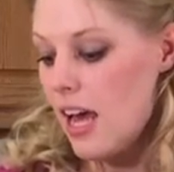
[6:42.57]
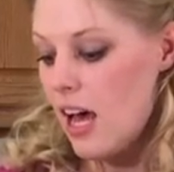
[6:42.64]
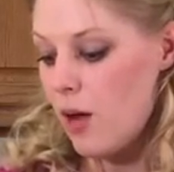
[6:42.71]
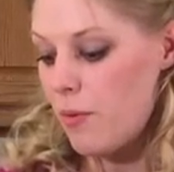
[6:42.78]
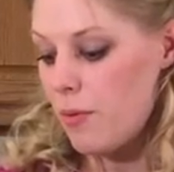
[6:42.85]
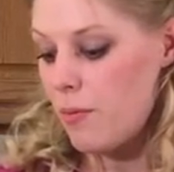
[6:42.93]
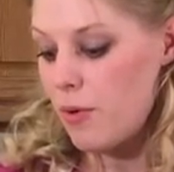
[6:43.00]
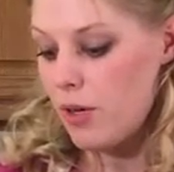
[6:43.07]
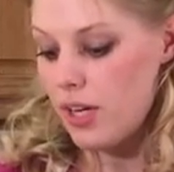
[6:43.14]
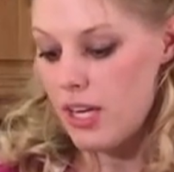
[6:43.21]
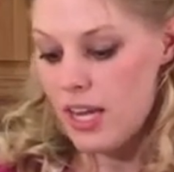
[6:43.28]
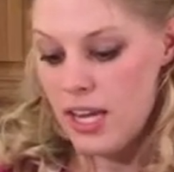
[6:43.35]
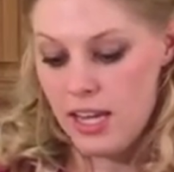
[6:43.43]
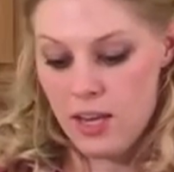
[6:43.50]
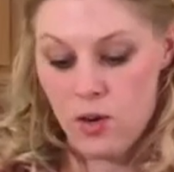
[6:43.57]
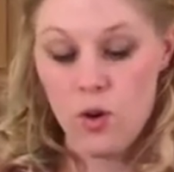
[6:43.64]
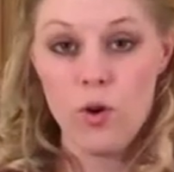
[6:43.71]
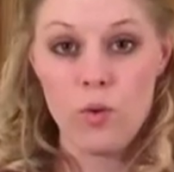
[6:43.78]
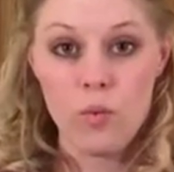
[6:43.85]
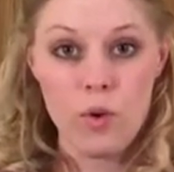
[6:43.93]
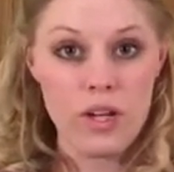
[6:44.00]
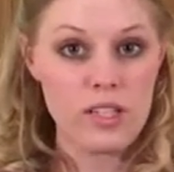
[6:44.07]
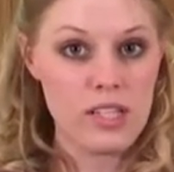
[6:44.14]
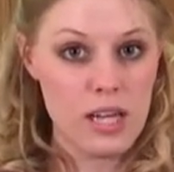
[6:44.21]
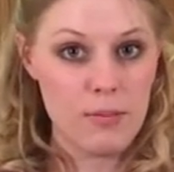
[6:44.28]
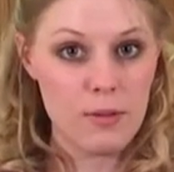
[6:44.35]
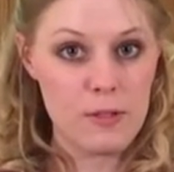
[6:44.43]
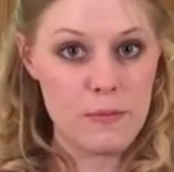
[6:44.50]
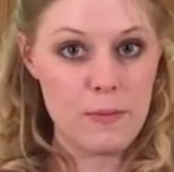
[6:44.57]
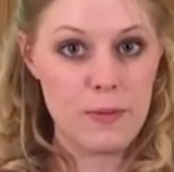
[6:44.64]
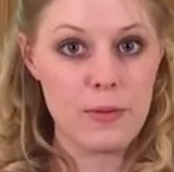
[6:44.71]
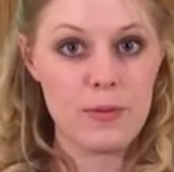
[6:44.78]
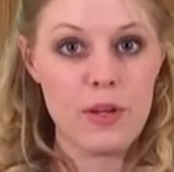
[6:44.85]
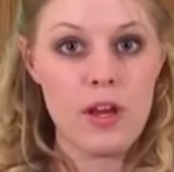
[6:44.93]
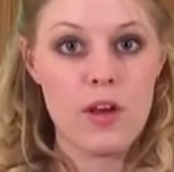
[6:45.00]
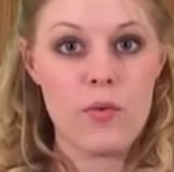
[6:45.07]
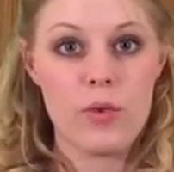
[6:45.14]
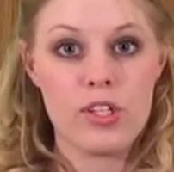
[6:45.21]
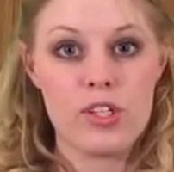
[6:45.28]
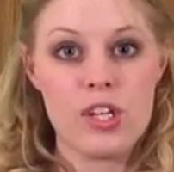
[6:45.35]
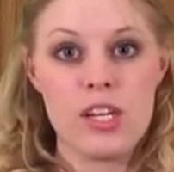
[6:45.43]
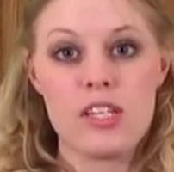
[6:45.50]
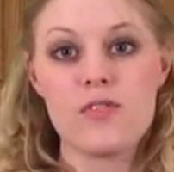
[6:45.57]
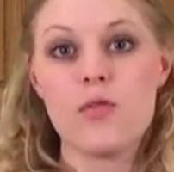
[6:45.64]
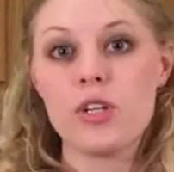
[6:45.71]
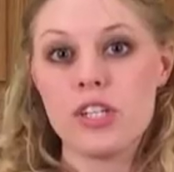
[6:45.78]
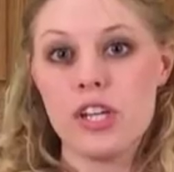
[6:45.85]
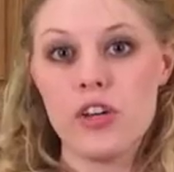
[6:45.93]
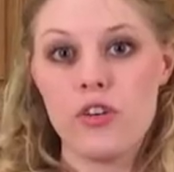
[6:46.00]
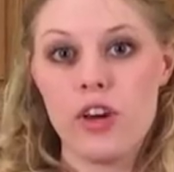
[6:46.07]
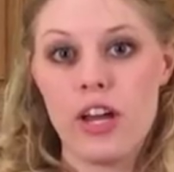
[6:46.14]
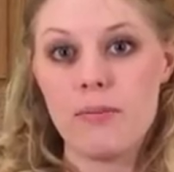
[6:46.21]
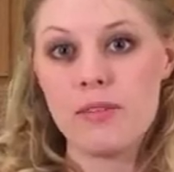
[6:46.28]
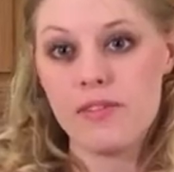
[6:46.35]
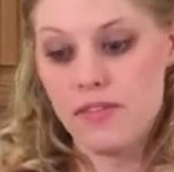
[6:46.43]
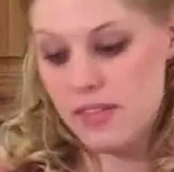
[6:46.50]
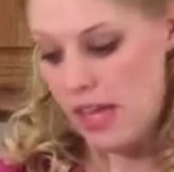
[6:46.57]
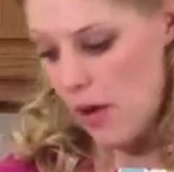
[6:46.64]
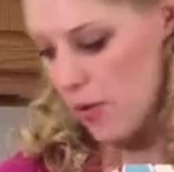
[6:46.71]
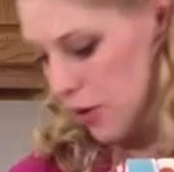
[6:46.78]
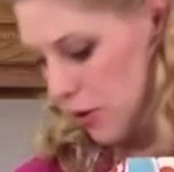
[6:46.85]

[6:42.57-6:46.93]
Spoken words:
I'll be putting in 1 tablespoon, which is 14 grams of sour